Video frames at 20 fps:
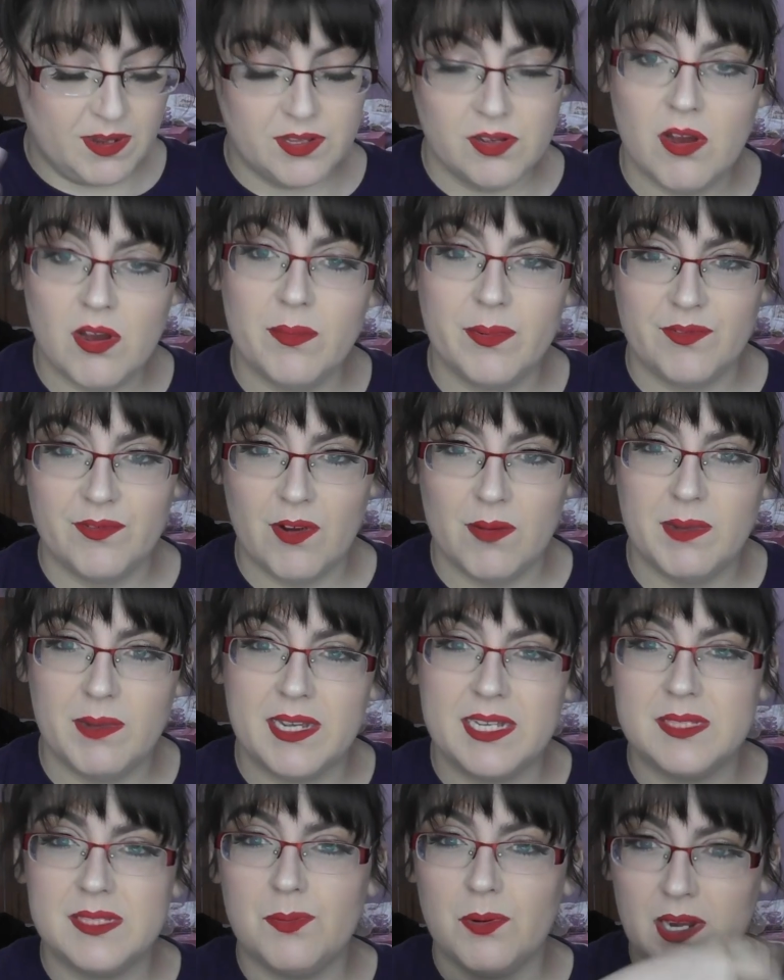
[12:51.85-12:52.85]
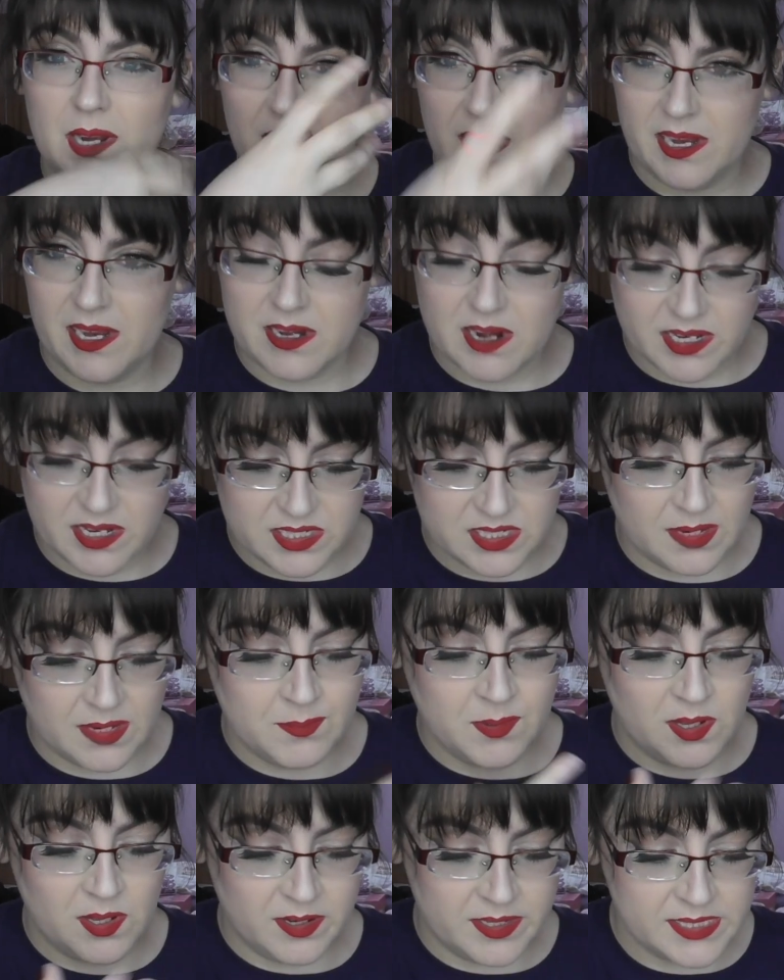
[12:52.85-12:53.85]
they're coming from. Like, it's probably like nighttime
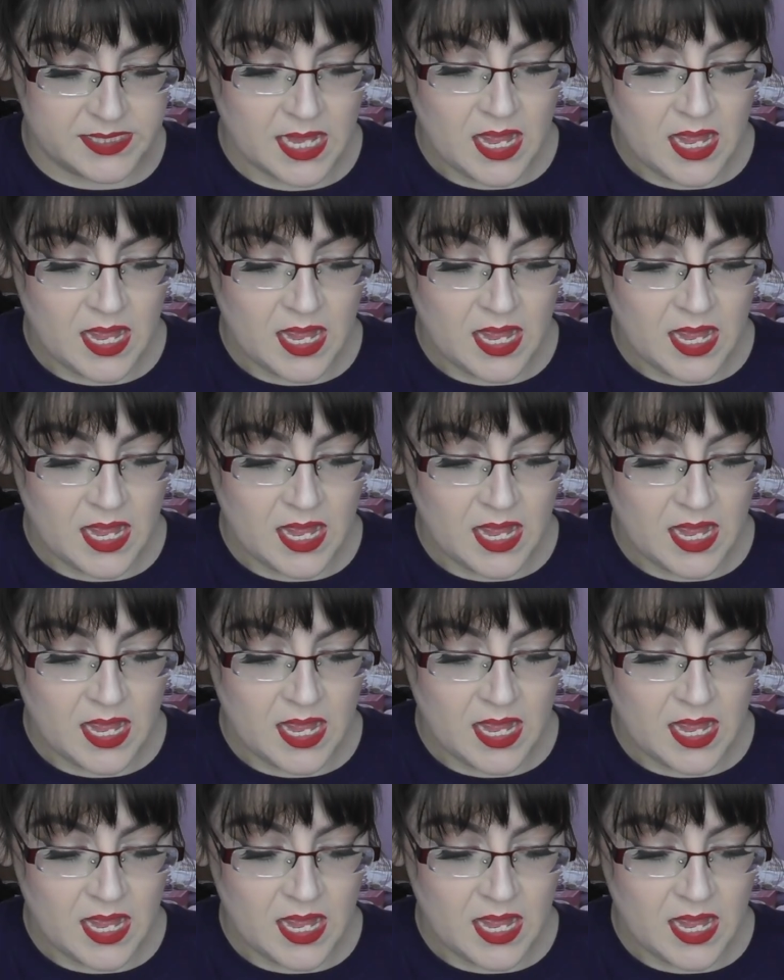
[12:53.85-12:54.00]
colours.